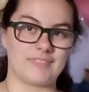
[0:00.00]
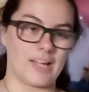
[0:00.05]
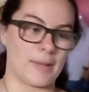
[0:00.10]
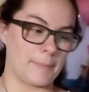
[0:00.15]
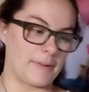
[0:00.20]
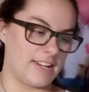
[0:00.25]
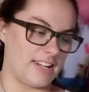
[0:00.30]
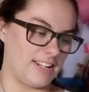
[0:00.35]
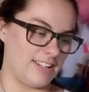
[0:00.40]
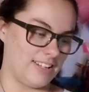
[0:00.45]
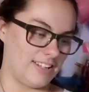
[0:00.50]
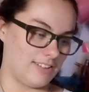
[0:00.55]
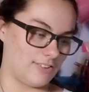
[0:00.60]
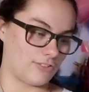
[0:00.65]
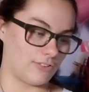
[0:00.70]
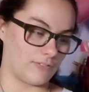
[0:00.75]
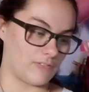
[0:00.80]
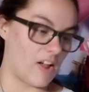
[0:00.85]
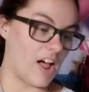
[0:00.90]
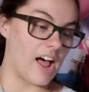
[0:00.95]
I mean, he
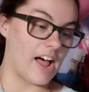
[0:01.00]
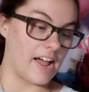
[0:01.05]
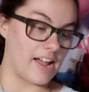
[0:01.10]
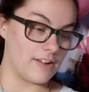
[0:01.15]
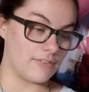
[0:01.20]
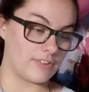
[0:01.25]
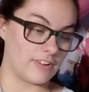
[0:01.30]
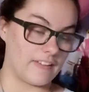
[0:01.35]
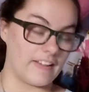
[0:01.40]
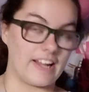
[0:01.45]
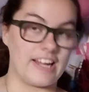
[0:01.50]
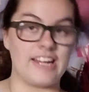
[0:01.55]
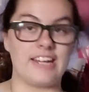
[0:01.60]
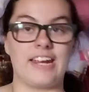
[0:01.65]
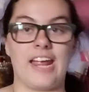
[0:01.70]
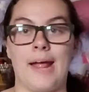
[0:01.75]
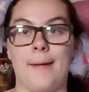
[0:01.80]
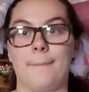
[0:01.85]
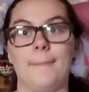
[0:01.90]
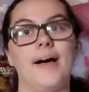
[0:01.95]
survived, and then he
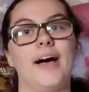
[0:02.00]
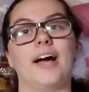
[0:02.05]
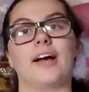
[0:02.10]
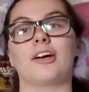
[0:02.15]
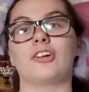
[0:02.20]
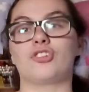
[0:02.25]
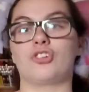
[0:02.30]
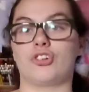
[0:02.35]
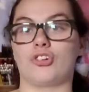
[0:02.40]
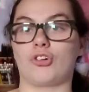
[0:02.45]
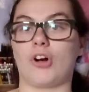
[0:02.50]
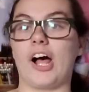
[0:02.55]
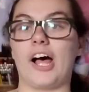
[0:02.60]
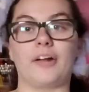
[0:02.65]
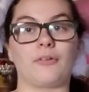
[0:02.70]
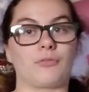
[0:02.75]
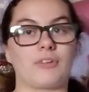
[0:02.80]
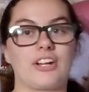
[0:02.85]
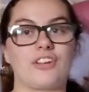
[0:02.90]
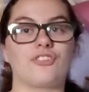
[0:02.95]
came back to try
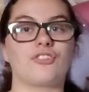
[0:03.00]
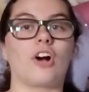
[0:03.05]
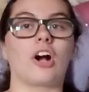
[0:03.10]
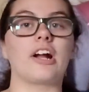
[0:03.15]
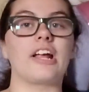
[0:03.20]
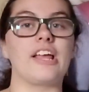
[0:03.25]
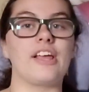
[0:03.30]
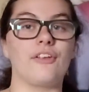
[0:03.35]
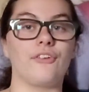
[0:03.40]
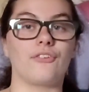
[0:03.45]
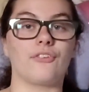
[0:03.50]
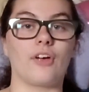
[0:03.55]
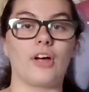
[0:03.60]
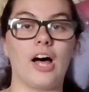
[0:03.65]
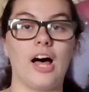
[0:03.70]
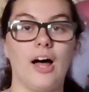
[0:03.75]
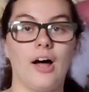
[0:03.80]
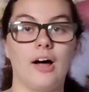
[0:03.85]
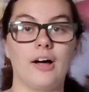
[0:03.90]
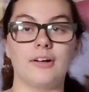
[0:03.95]
and restart his
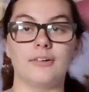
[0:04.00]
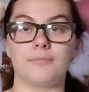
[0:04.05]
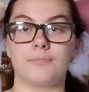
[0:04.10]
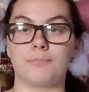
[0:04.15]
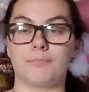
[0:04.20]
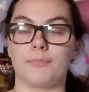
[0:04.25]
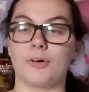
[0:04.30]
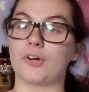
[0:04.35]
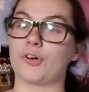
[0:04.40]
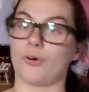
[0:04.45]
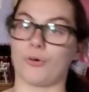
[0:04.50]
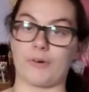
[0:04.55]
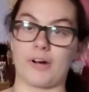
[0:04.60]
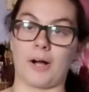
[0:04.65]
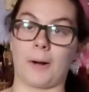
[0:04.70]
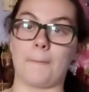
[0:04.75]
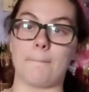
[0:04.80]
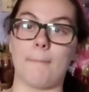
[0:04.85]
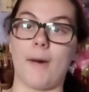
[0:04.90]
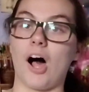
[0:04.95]

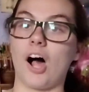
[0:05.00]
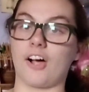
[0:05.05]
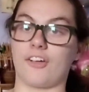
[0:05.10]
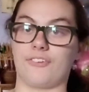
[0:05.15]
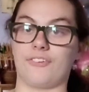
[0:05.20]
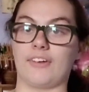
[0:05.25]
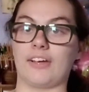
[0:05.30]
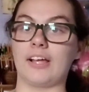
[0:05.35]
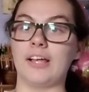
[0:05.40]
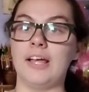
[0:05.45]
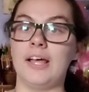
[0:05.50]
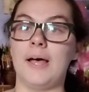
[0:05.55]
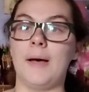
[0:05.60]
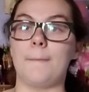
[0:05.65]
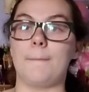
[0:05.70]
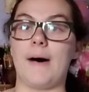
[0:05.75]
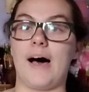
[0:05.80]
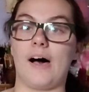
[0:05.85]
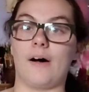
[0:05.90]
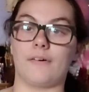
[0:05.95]
career in boxing.
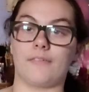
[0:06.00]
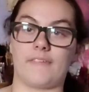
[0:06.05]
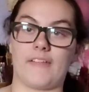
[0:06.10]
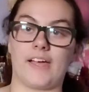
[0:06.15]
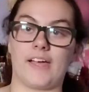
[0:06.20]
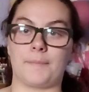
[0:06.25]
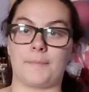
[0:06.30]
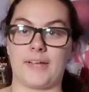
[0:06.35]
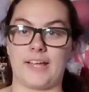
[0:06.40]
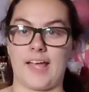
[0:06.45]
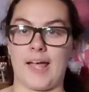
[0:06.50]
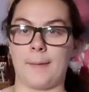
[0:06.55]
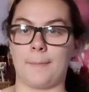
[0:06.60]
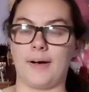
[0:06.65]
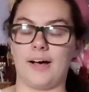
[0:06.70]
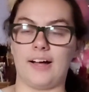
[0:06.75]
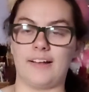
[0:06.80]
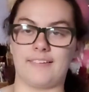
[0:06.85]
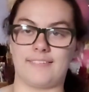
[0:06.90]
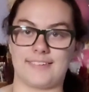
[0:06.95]
However, became
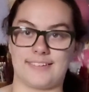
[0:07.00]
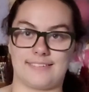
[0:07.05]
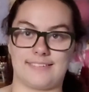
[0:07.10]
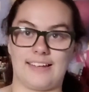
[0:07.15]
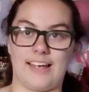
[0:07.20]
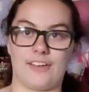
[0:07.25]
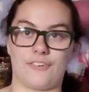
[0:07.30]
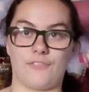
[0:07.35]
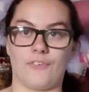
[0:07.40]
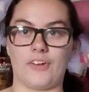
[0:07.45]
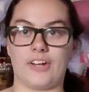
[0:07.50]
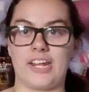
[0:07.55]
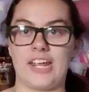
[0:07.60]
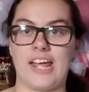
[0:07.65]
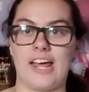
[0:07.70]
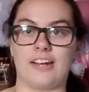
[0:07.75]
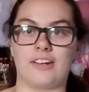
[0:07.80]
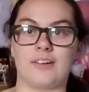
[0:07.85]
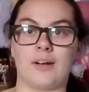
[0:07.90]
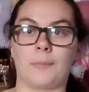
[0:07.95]
unsuccessful, and
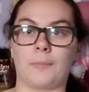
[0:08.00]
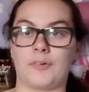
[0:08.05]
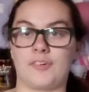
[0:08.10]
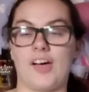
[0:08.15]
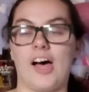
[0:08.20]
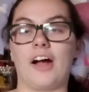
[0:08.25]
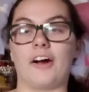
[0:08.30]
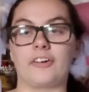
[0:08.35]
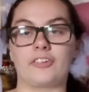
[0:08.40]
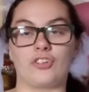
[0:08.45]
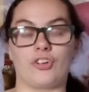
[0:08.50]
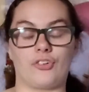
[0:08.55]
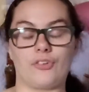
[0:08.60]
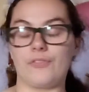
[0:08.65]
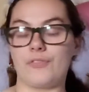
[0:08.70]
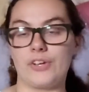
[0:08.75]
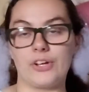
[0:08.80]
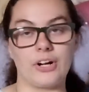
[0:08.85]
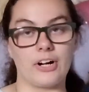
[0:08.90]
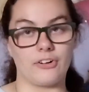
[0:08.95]
he ended up retiring just
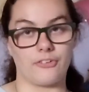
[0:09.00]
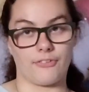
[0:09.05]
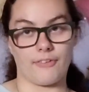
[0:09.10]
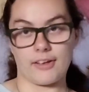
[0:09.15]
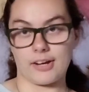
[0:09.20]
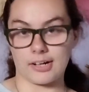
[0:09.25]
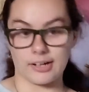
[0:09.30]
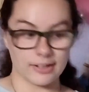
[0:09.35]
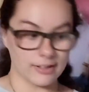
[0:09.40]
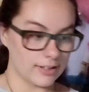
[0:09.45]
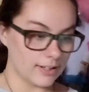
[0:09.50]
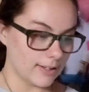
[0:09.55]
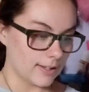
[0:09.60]
a few years later.